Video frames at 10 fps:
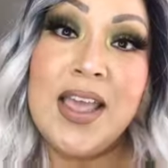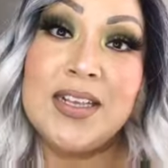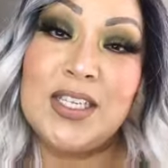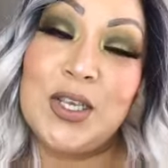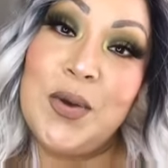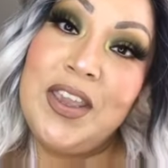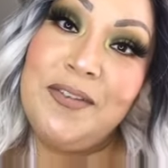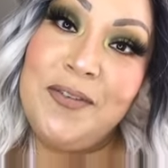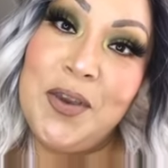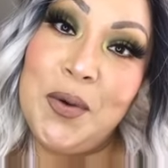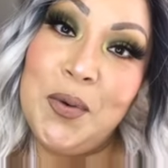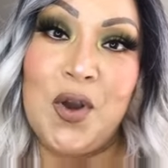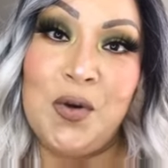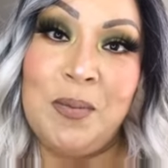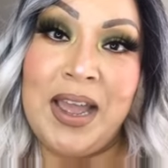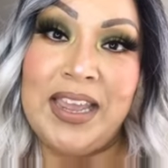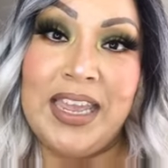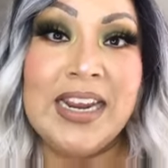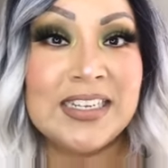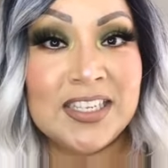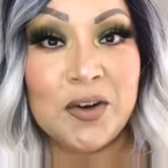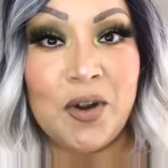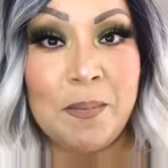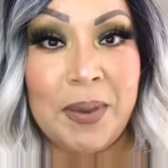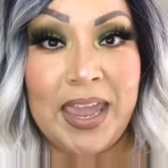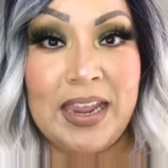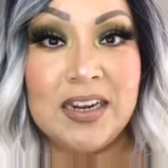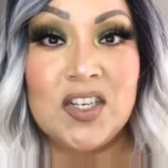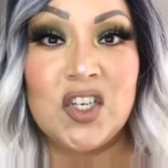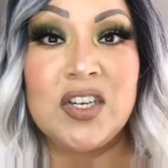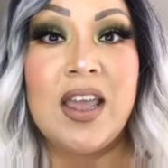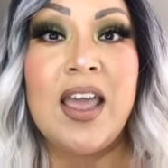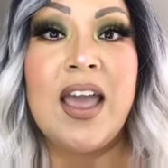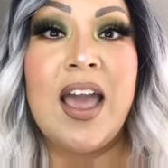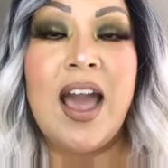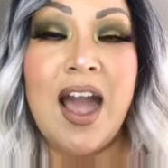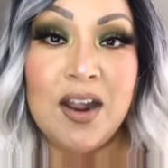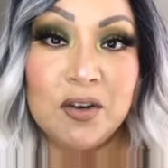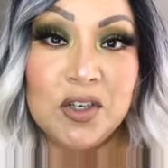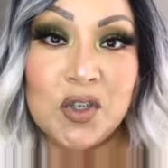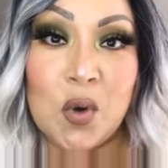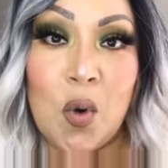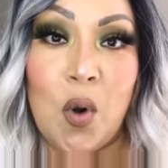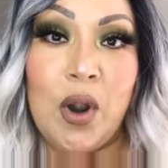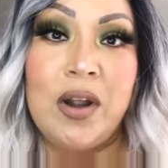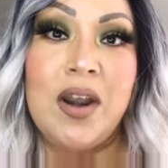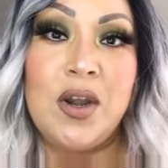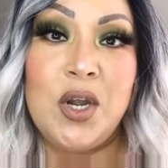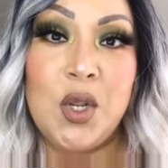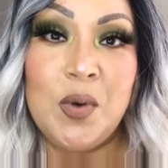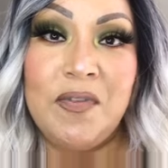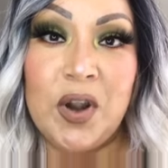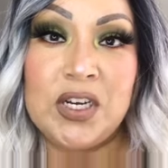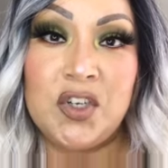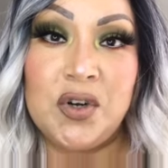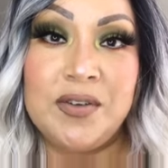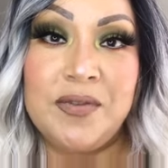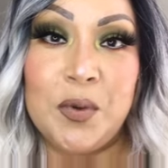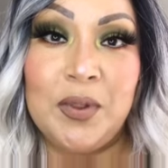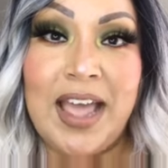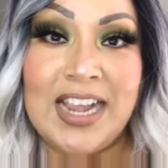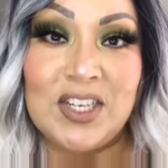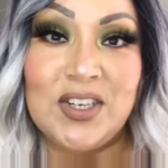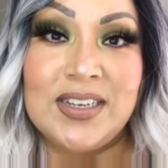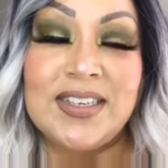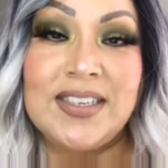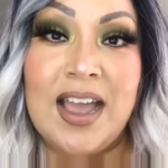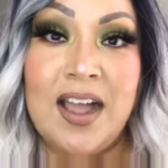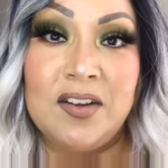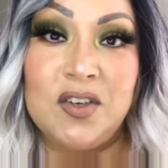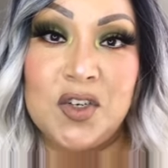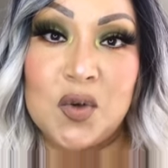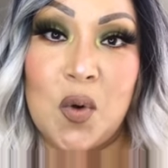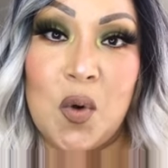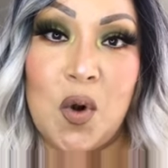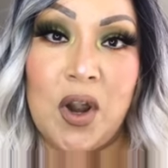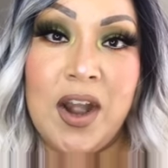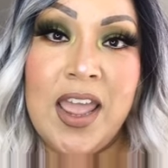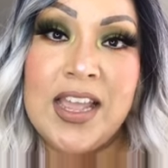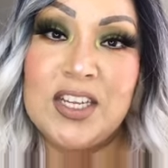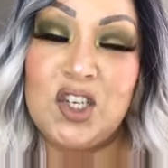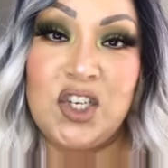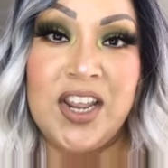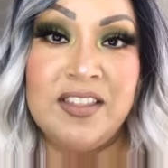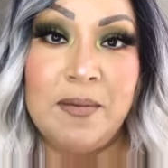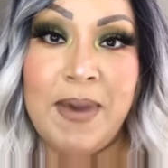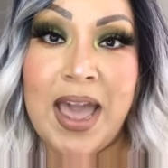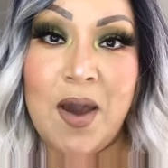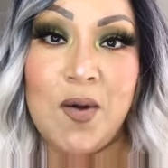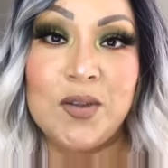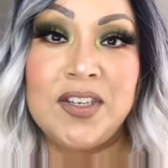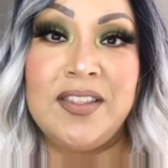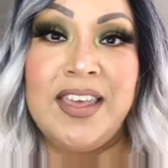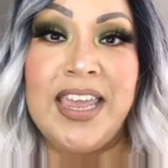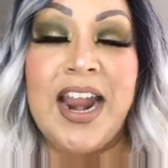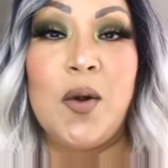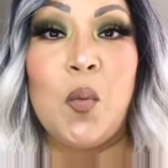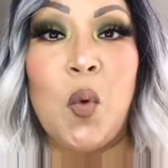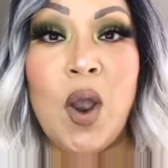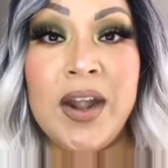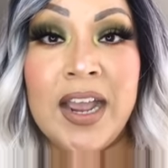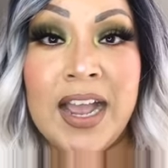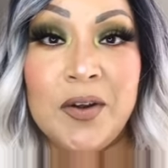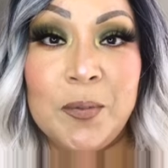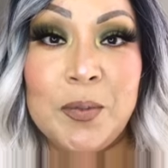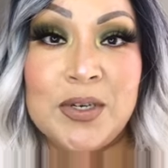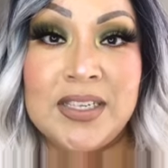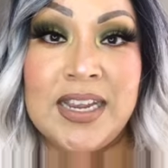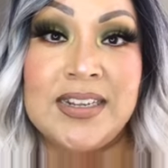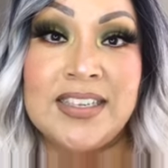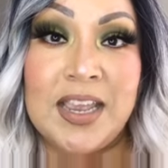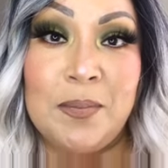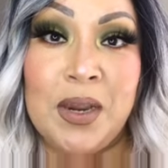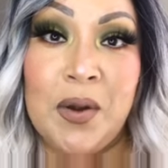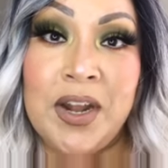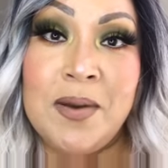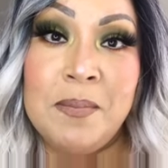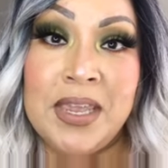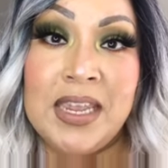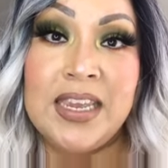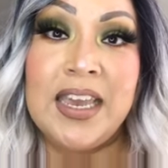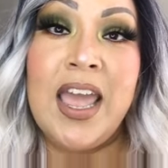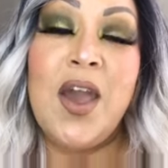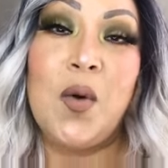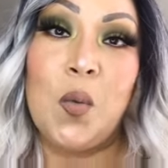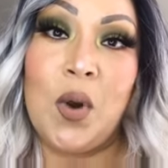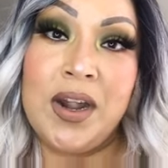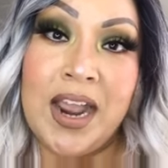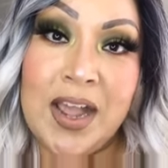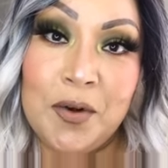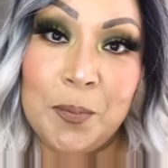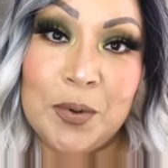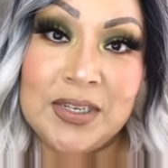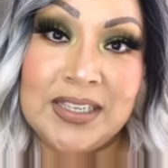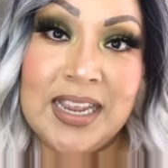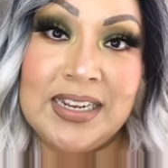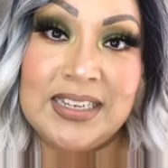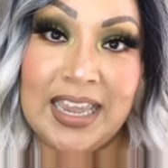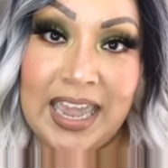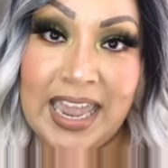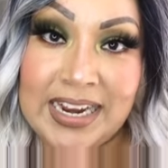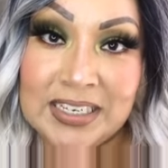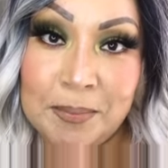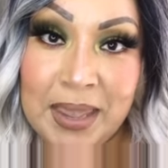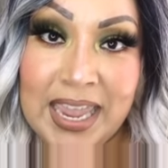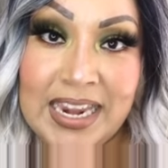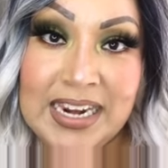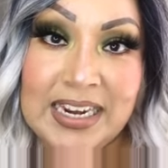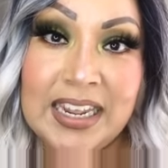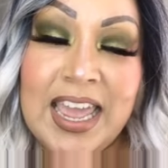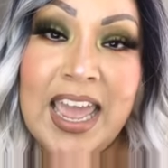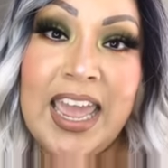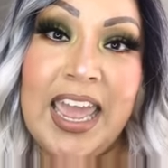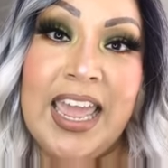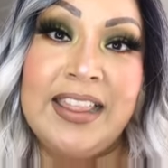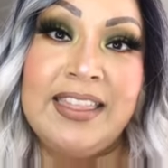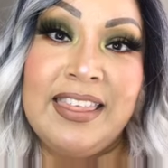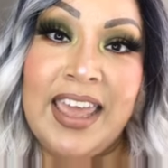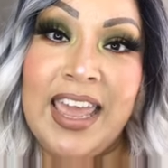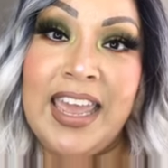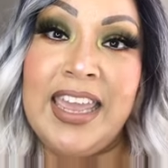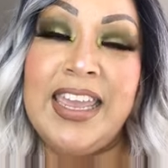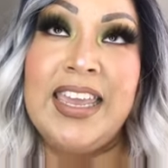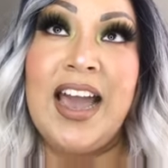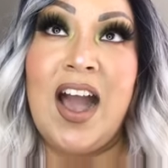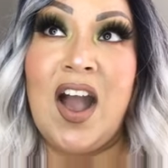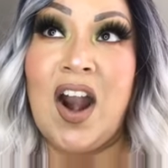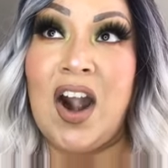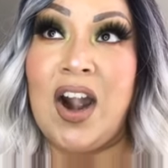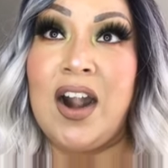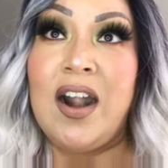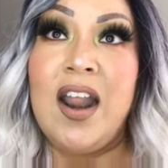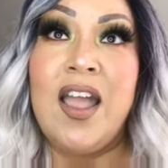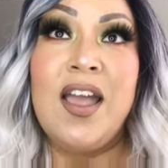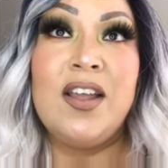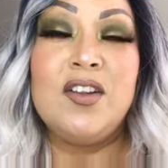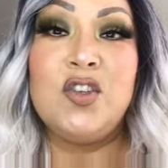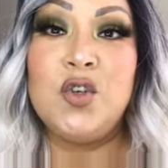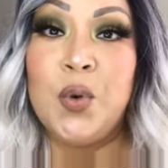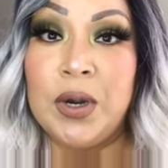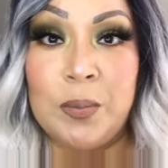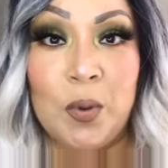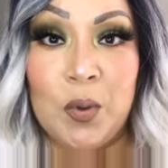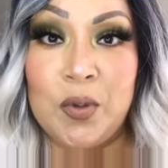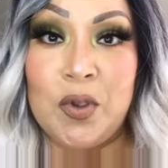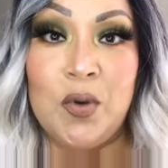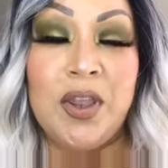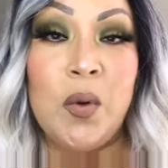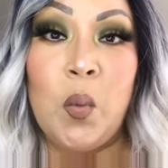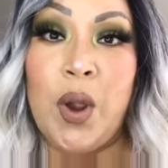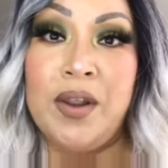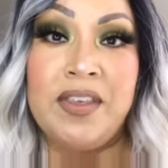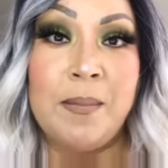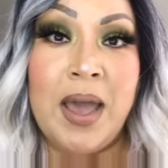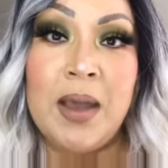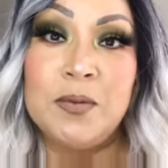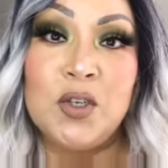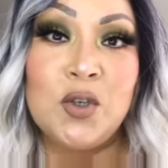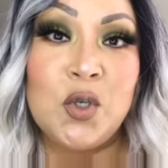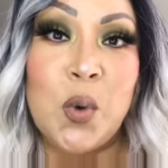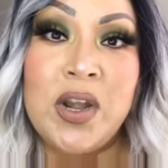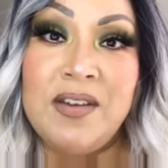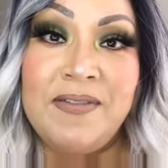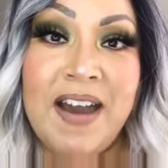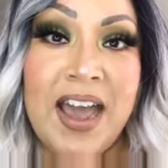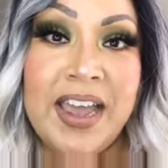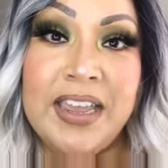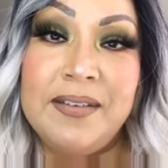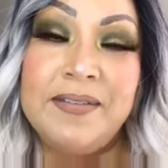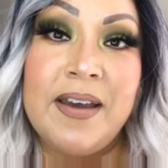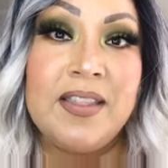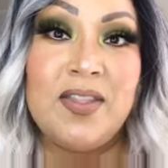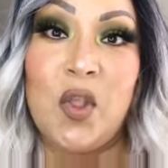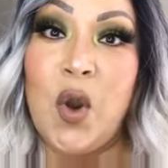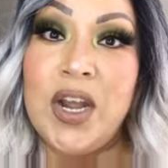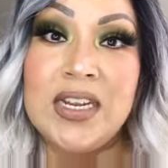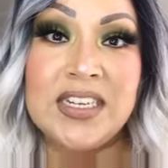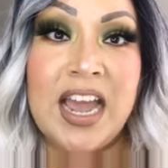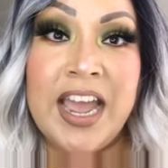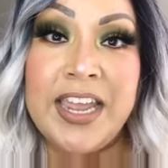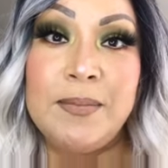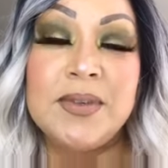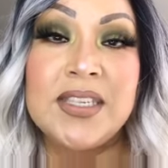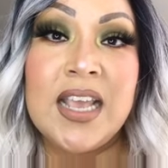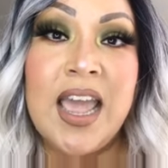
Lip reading: So if you go to my Instagram page, _new_version_of_you_lashes_, check them out. They are 100% Siberian mink, 100% handmade, and they are durable. You can wear them up to 25, 30 times,